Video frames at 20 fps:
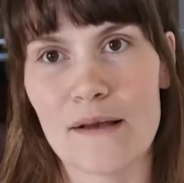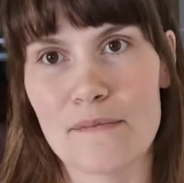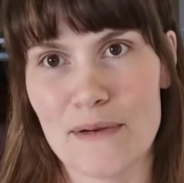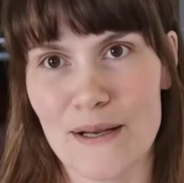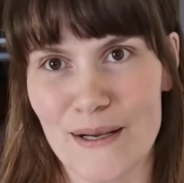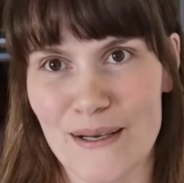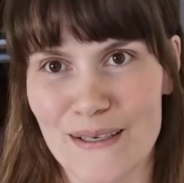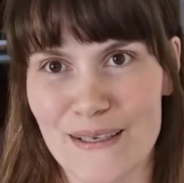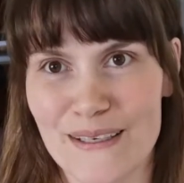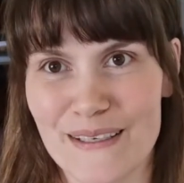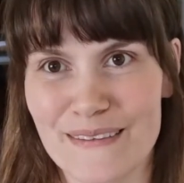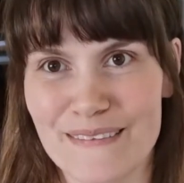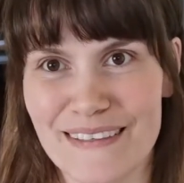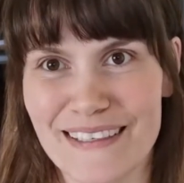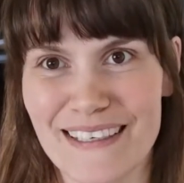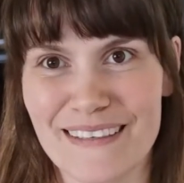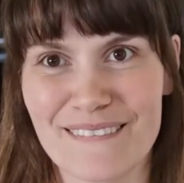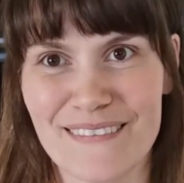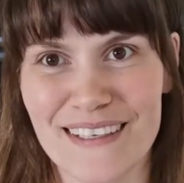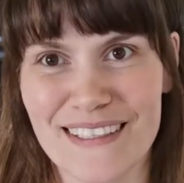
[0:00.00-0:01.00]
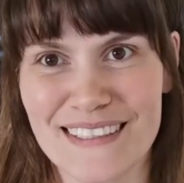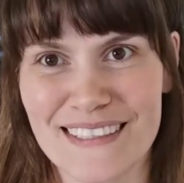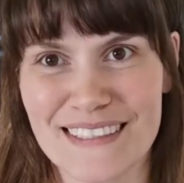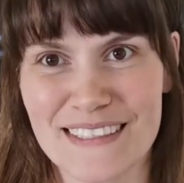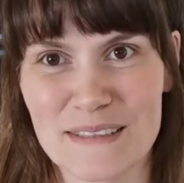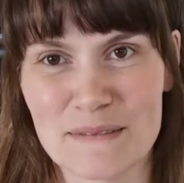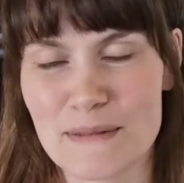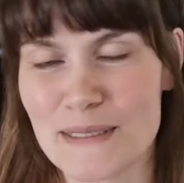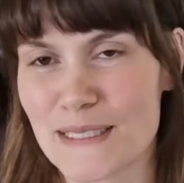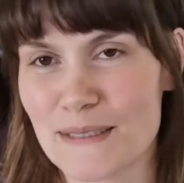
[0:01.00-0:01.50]
I'm not going to do it. I want to
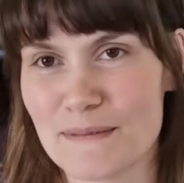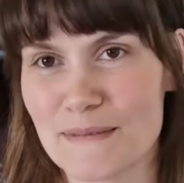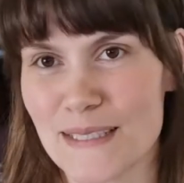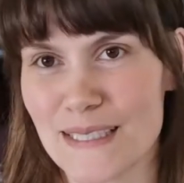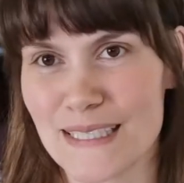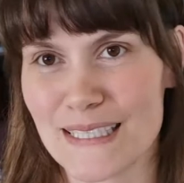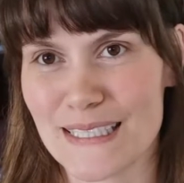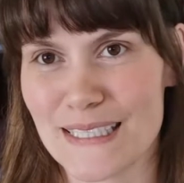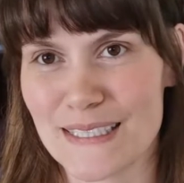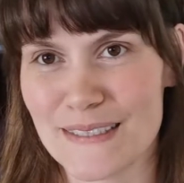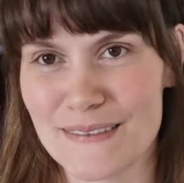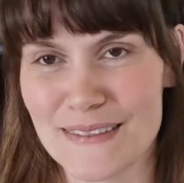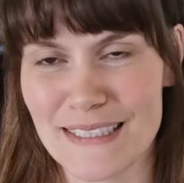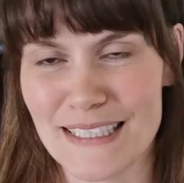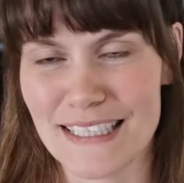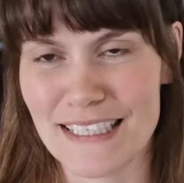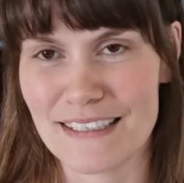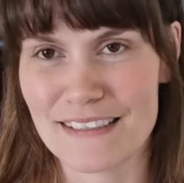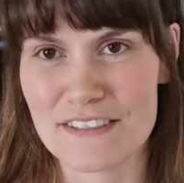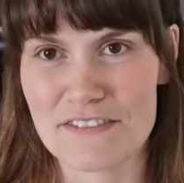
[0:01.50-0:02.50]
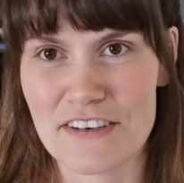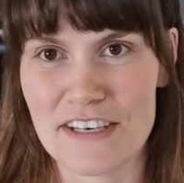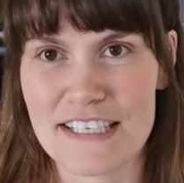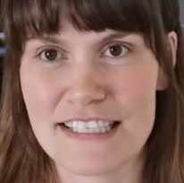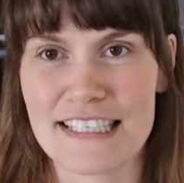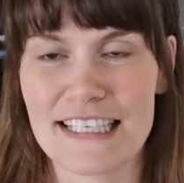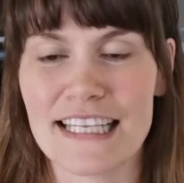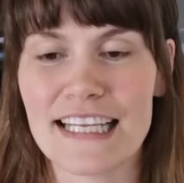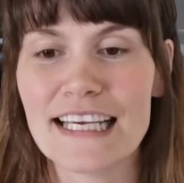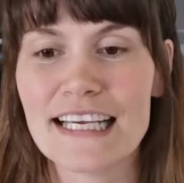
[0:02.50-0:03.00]
do, but I'm not going to do it. It looks
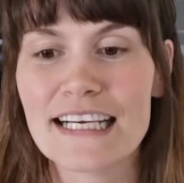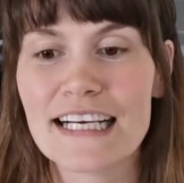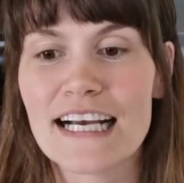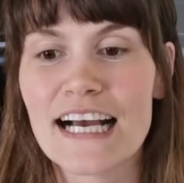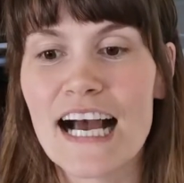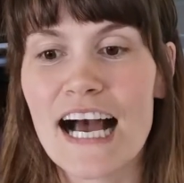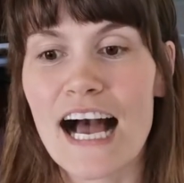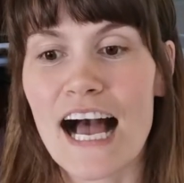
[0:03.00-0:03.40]
very silly.